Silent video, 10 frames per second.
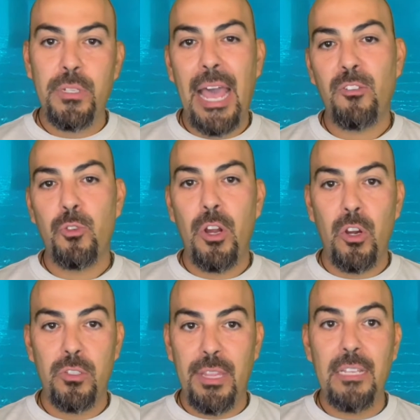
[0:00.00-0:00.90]
tax
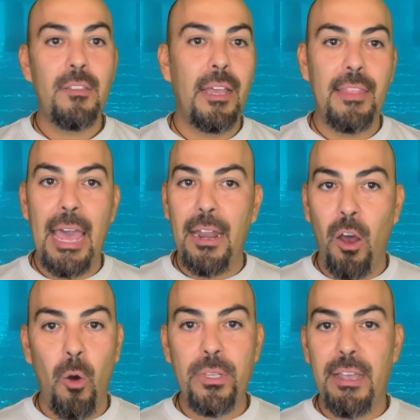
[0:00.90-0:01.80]
returns, things like that
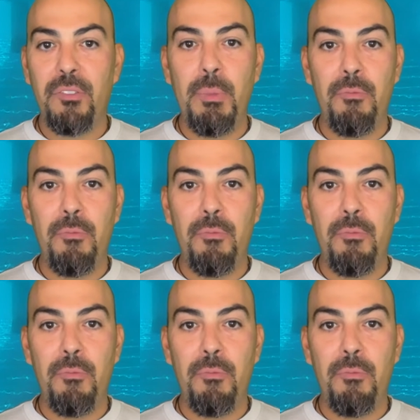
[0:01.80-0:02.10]
always have to be